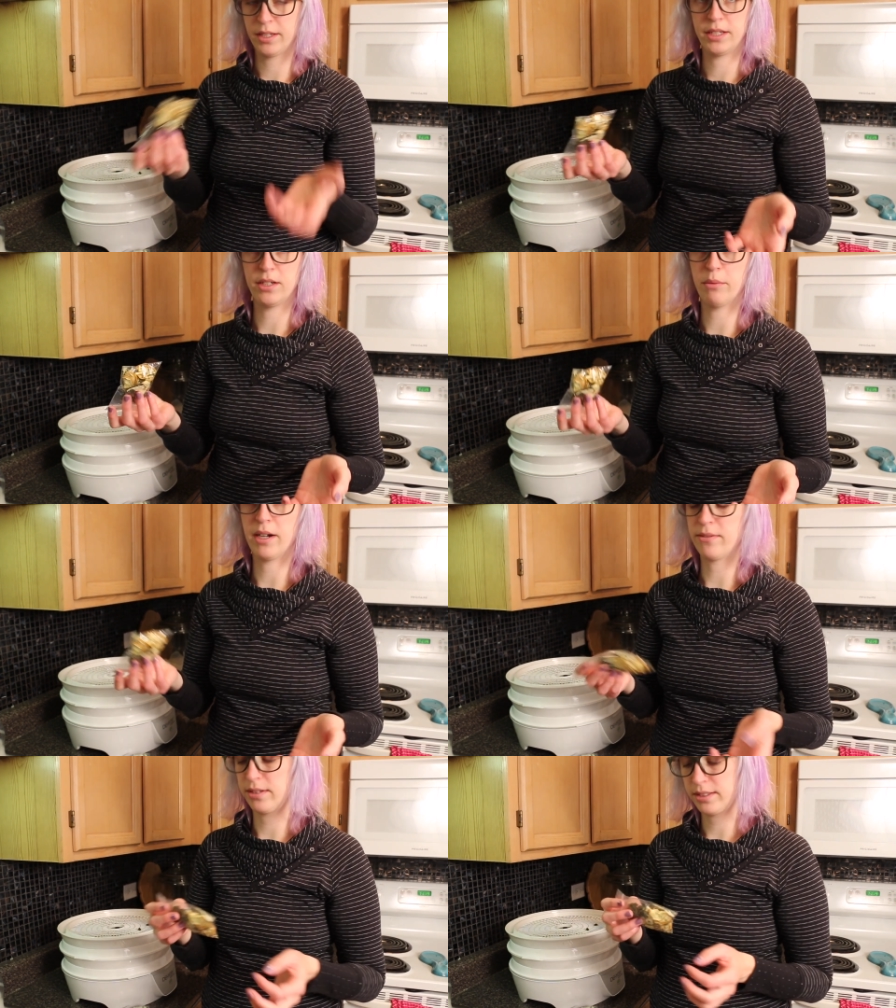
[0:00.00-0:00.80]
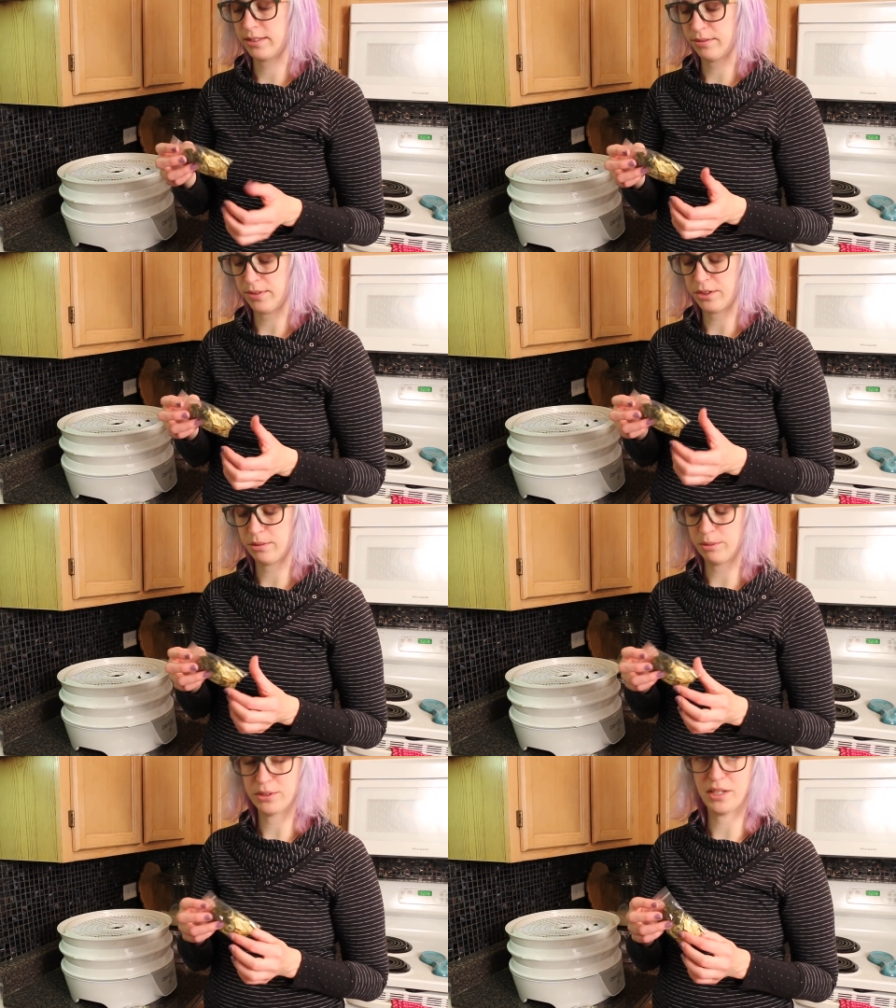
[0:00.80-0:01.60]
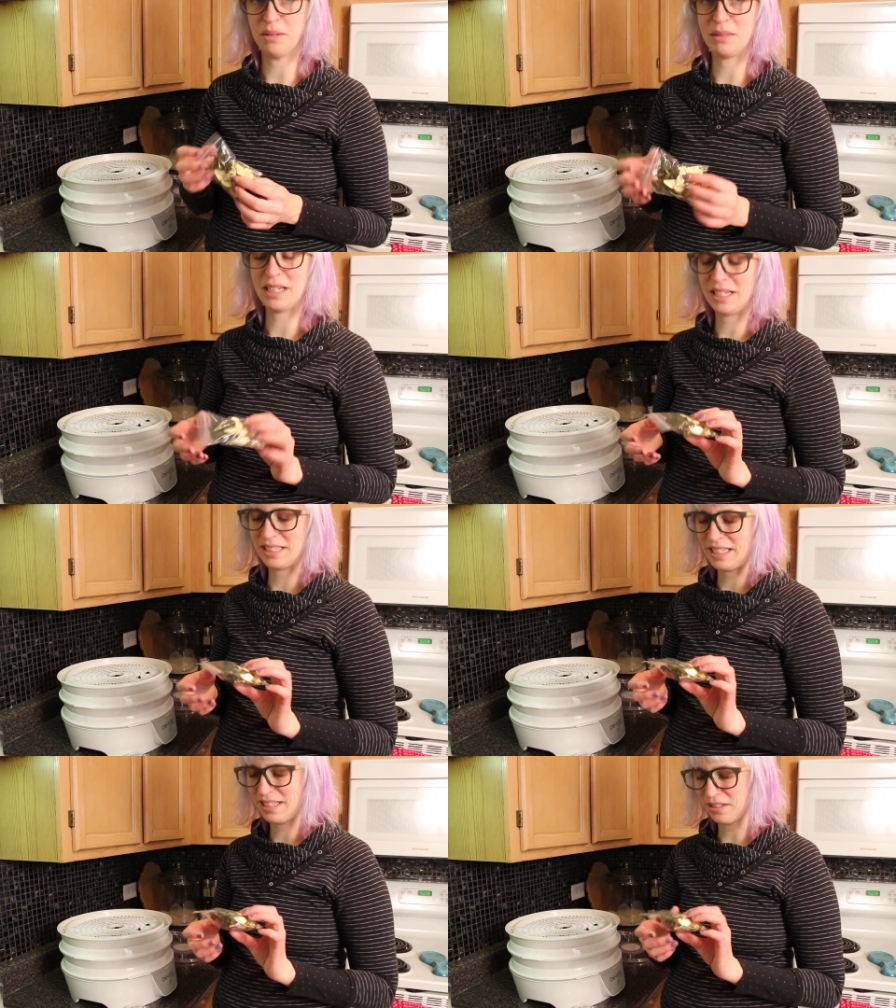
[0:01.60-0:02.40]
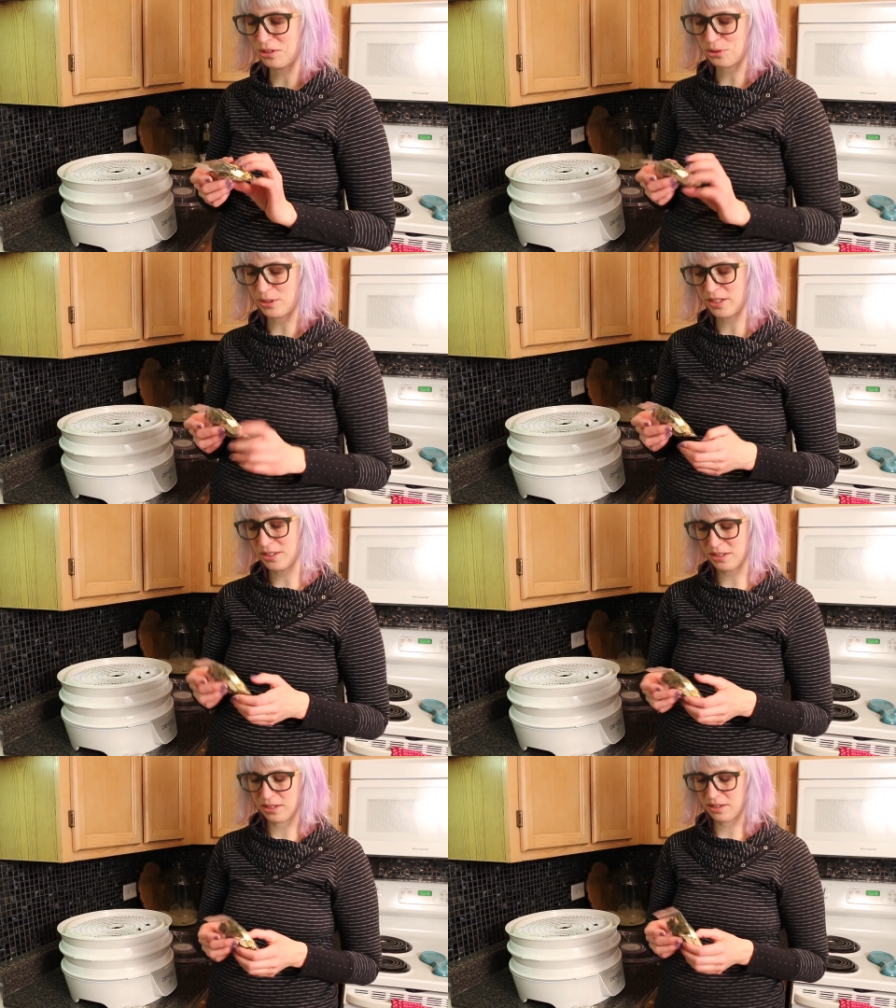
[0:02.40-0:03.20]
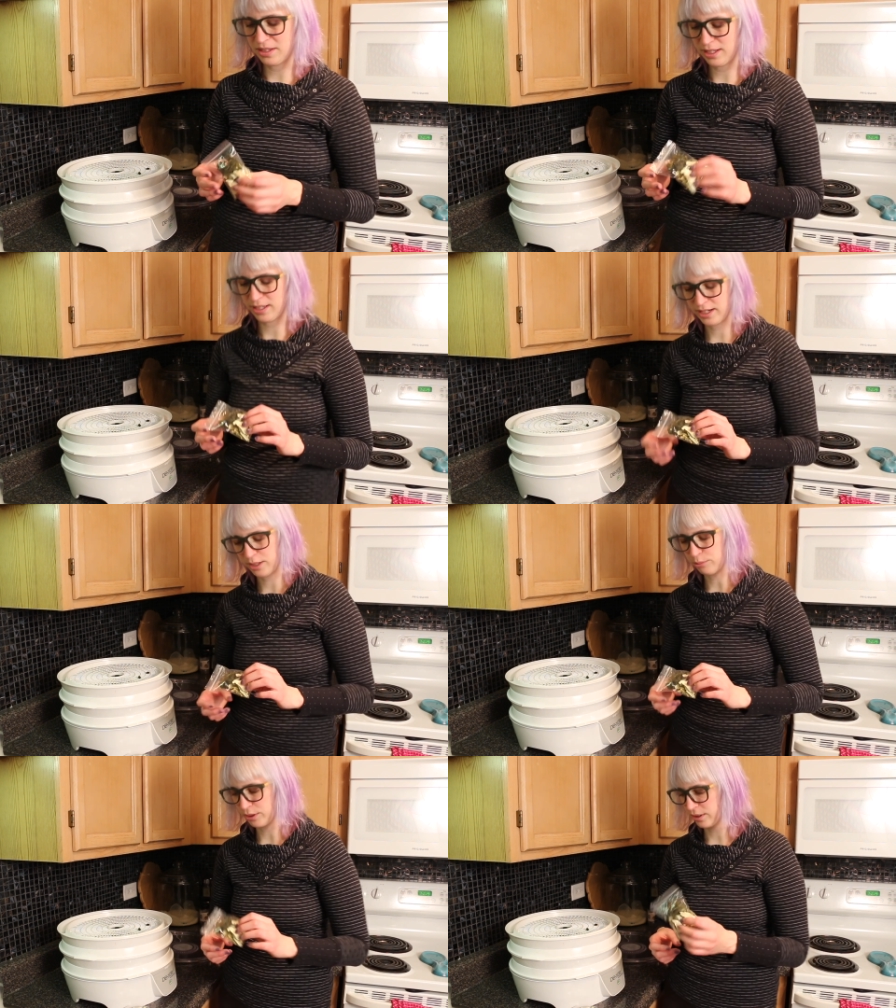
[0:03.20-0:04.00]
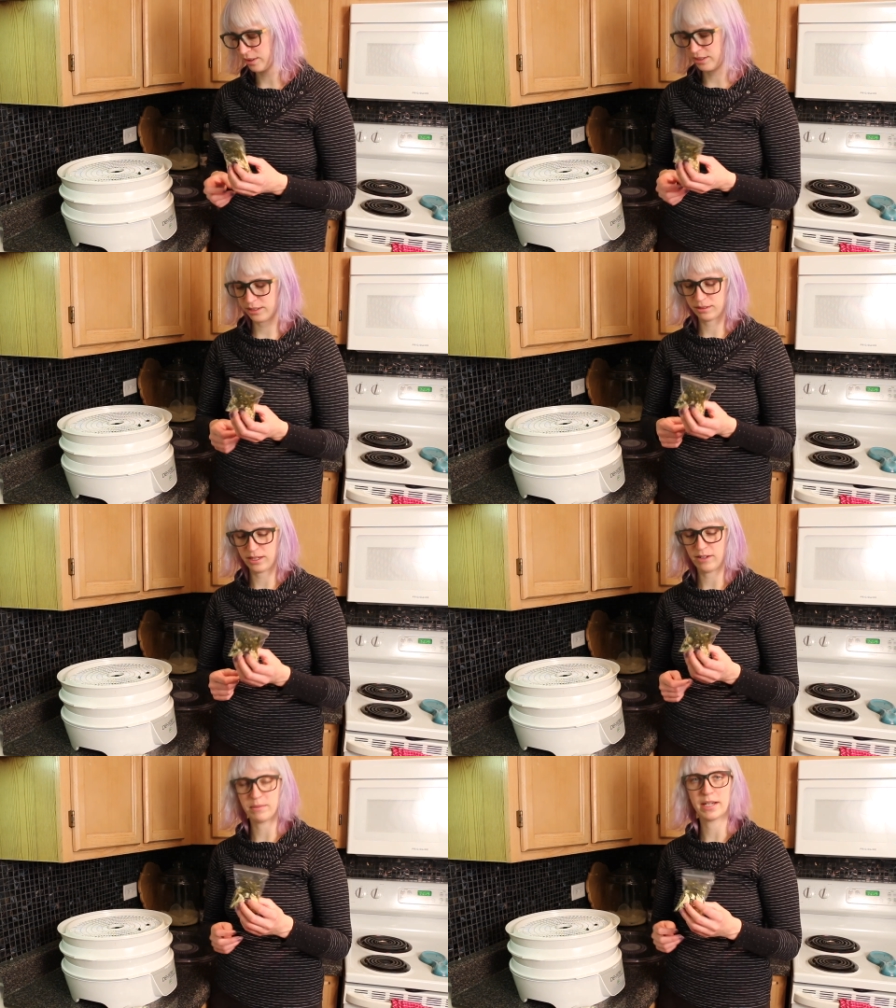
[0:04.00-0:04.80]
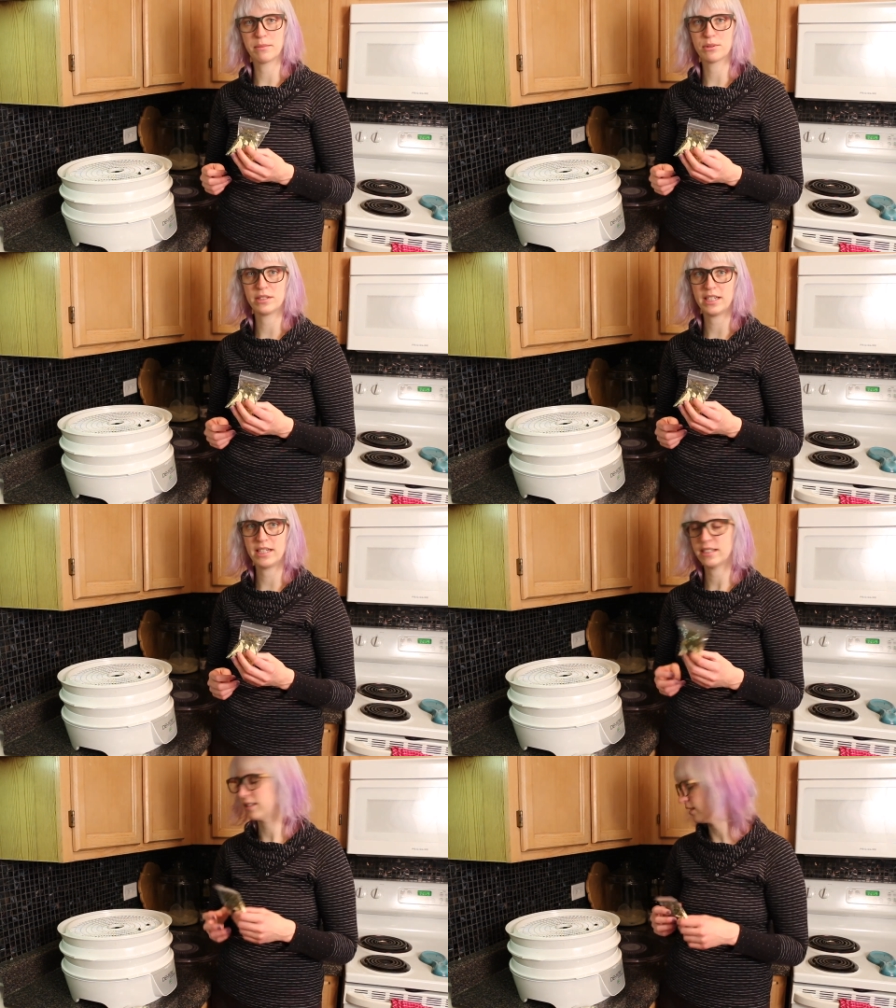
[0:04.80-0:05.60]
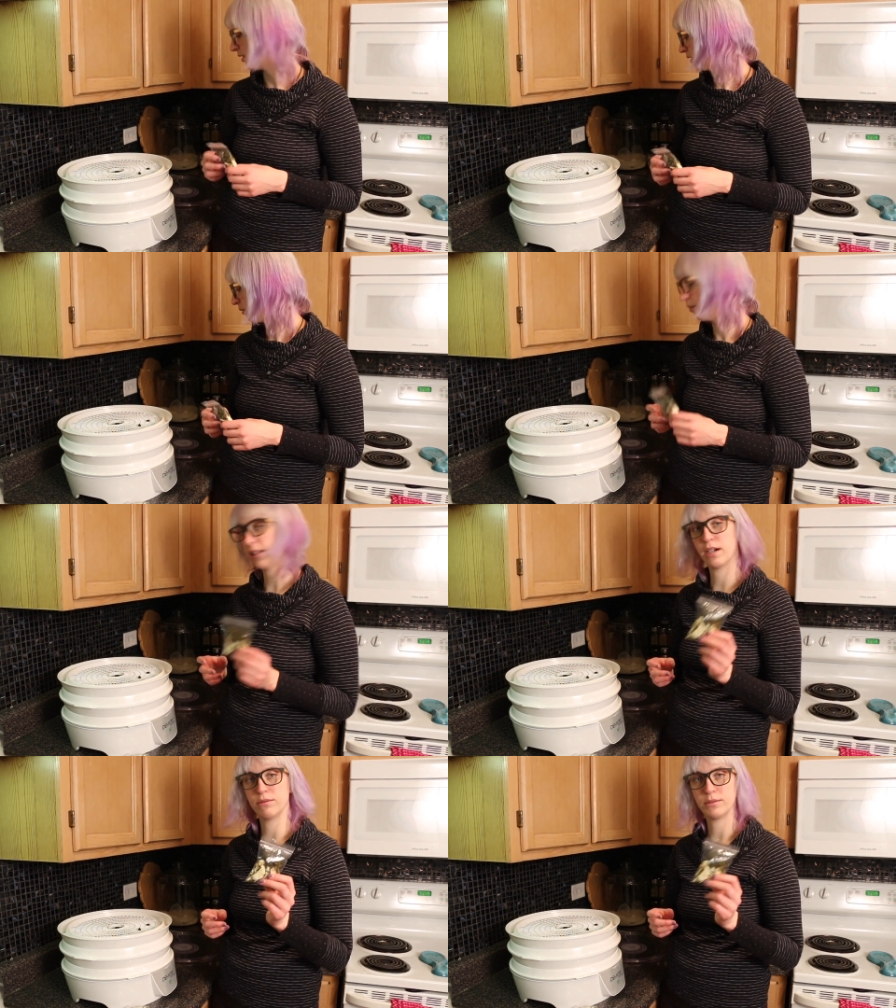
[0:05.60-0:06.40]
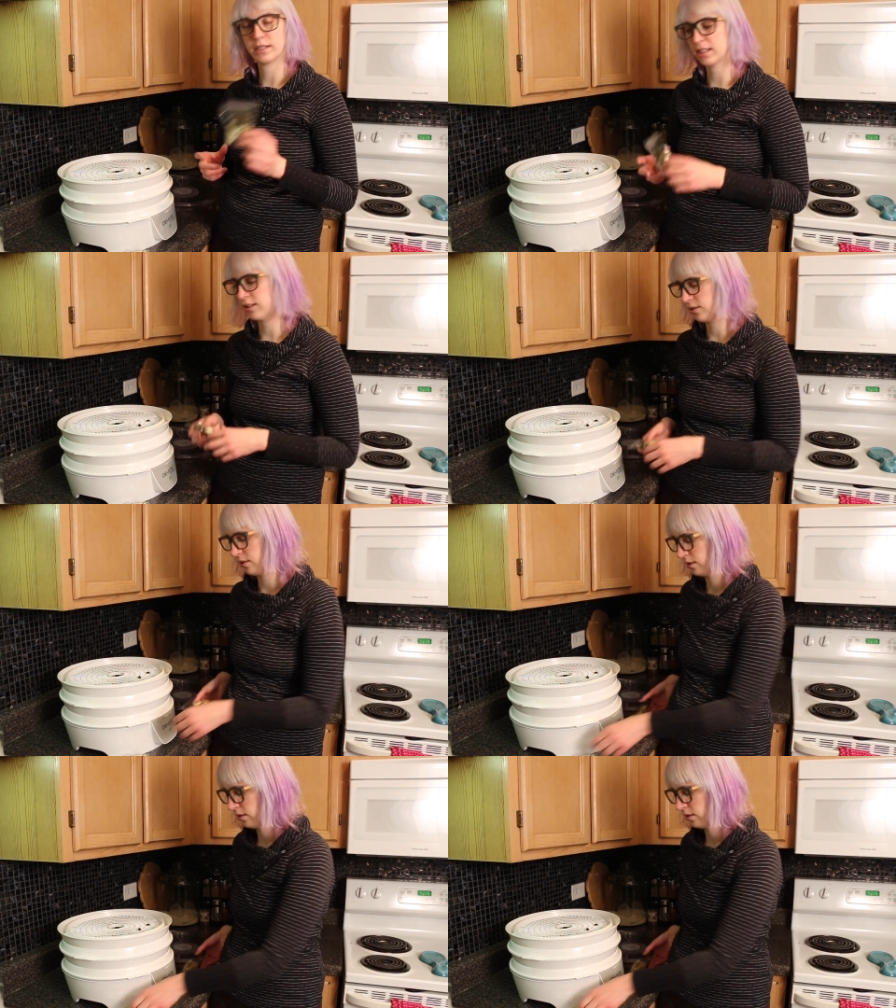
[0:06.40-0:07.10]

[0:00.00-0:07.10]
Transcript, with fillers: you know, whatever, it's still vegetables that I'll be getting to eat on the trail that I wouldn't have been able to eat without doing this.